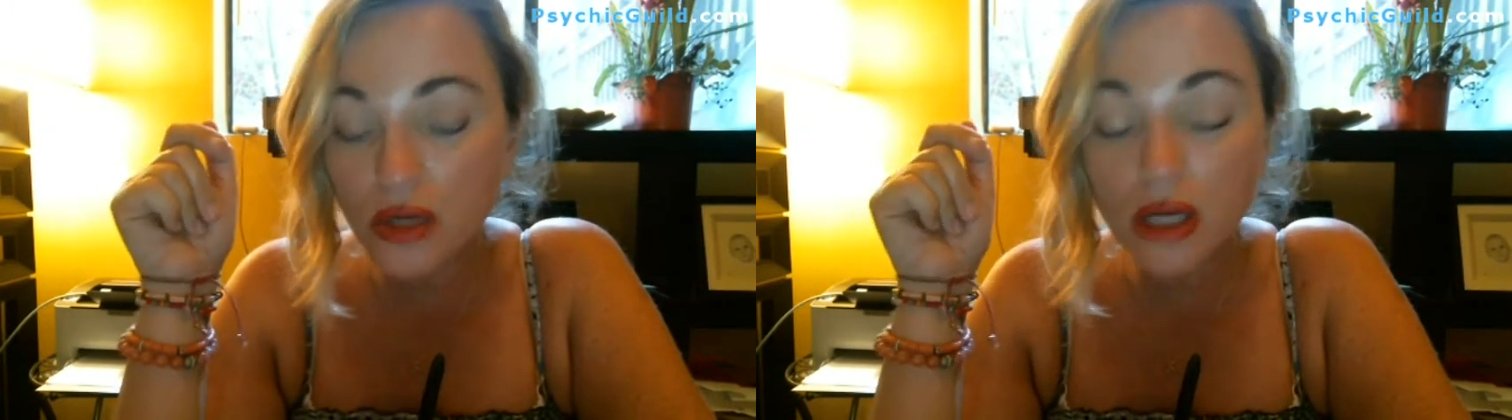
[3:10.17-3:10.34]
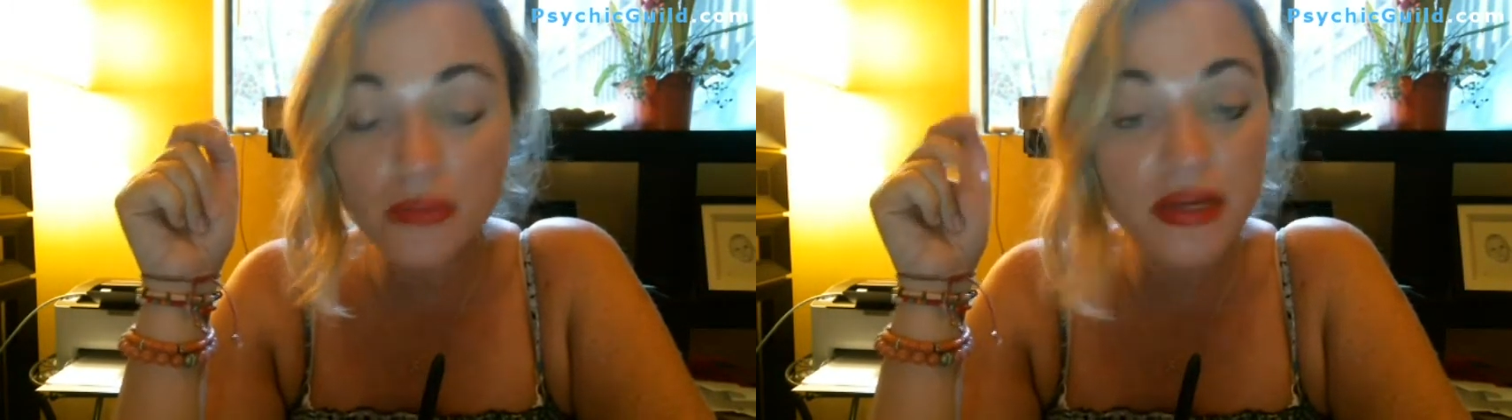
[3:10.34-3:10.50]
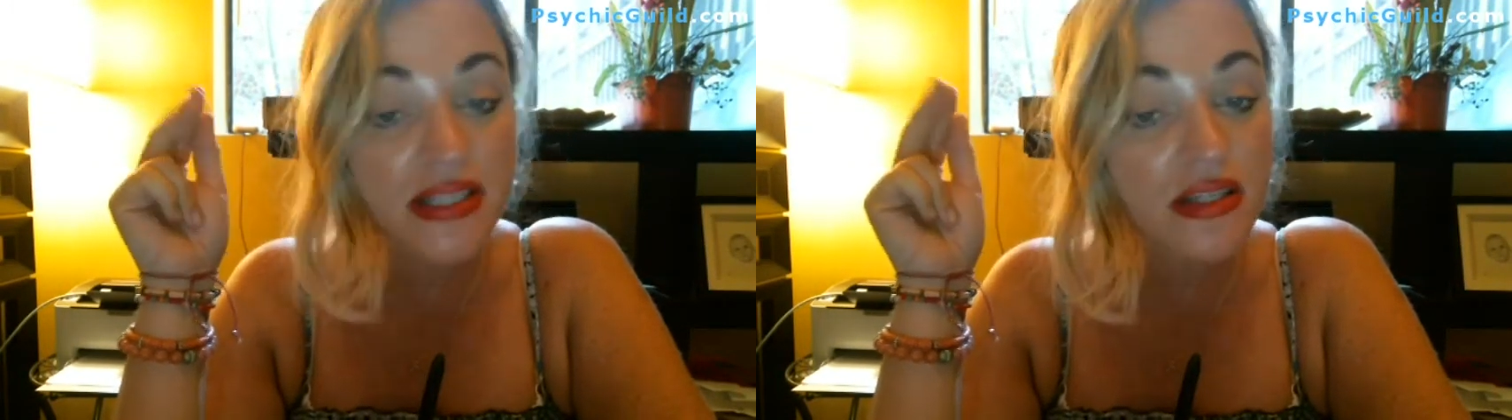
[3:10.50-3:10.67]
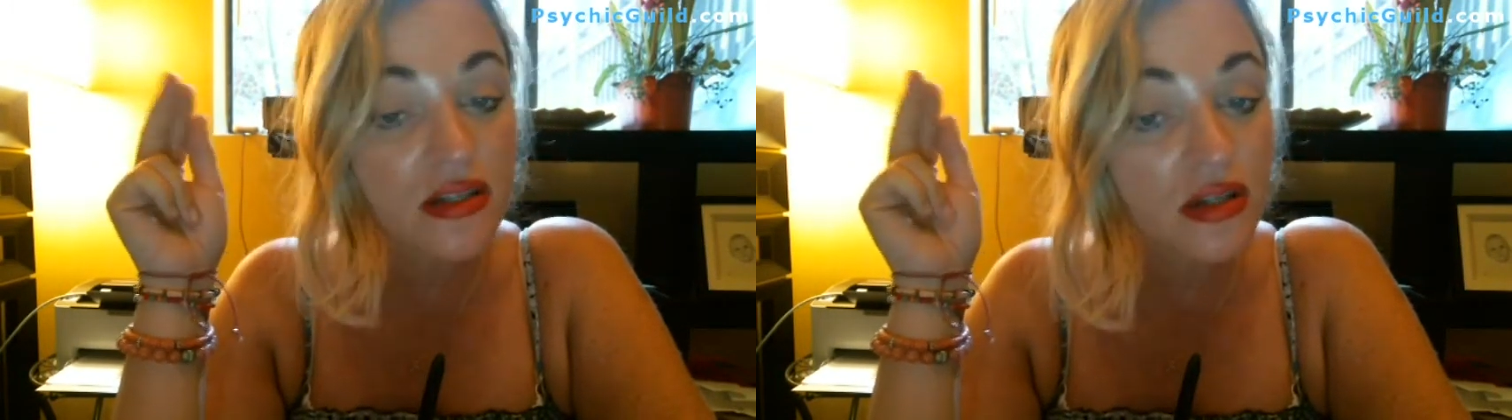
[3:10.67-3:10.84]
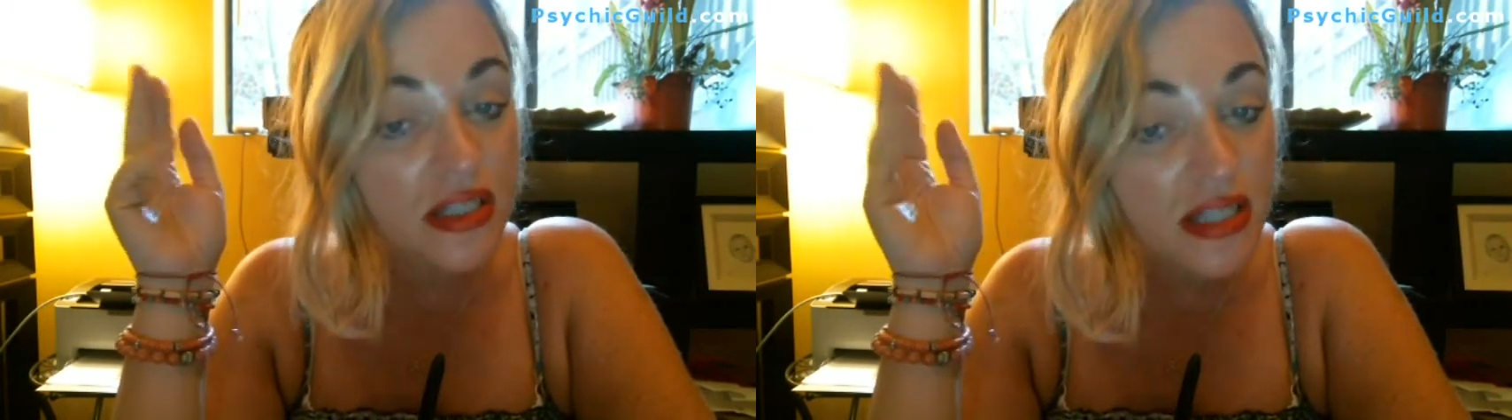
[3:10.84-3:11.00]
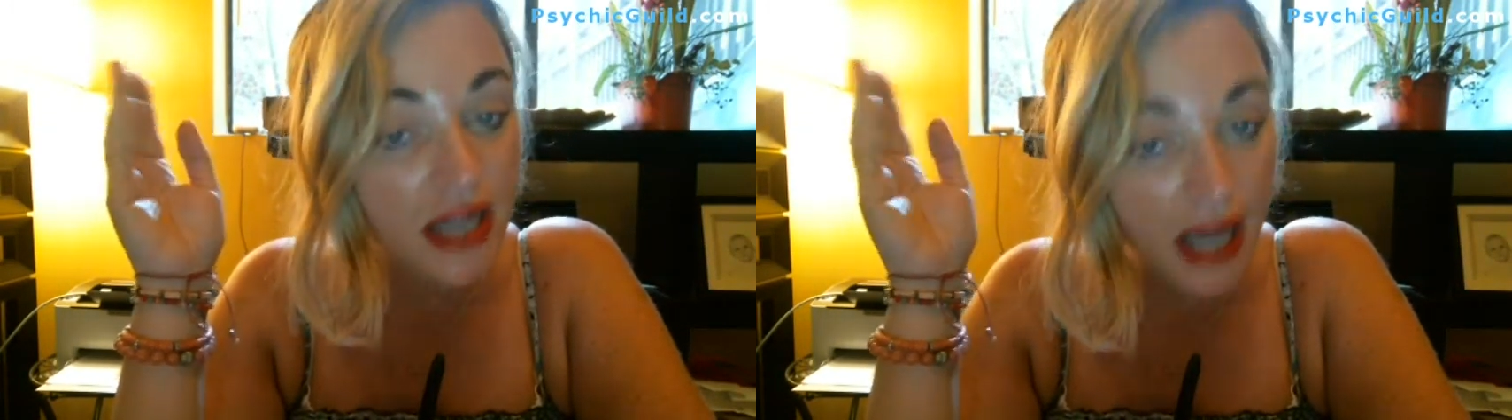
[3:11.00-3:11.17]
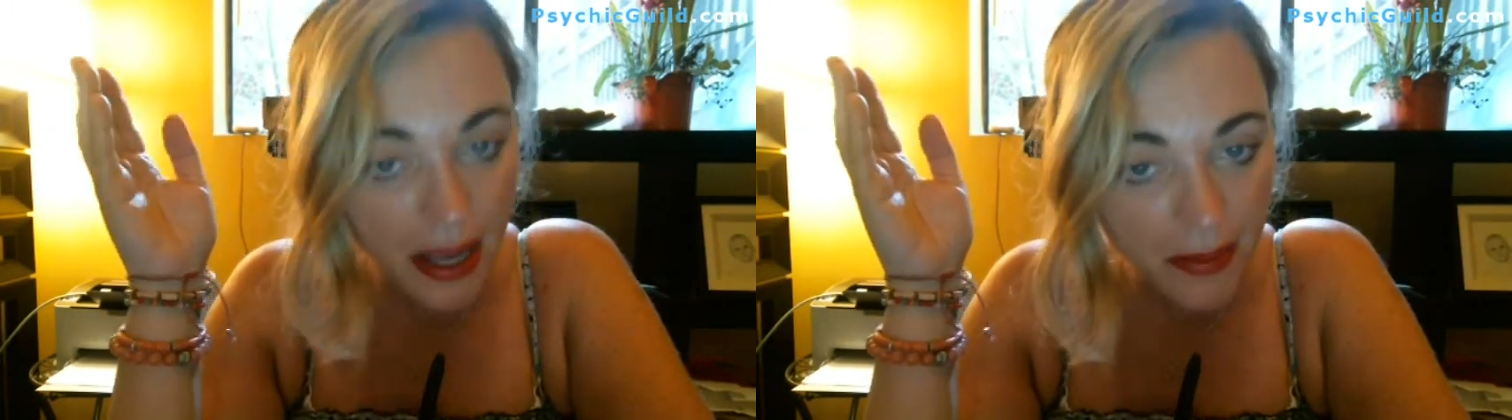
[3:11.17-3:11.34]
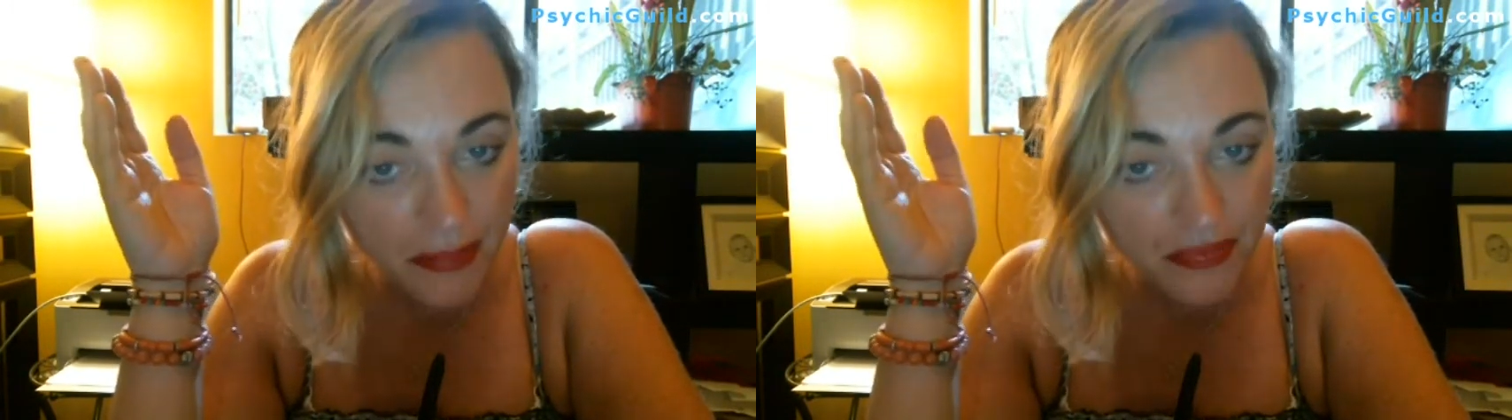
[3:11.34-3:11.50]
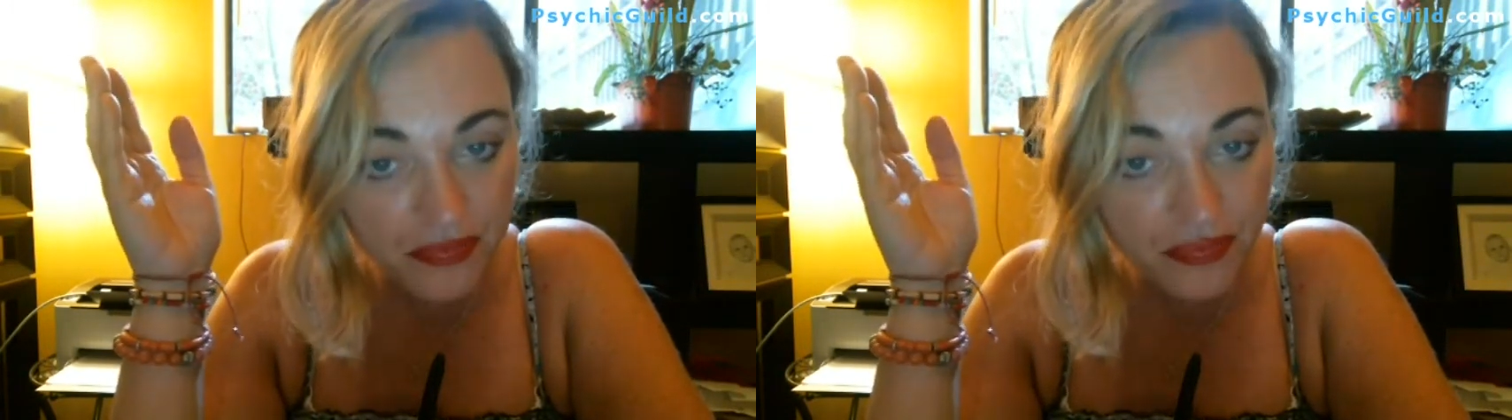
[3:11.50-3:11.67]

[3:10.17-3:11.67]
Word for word: and means a lot to him.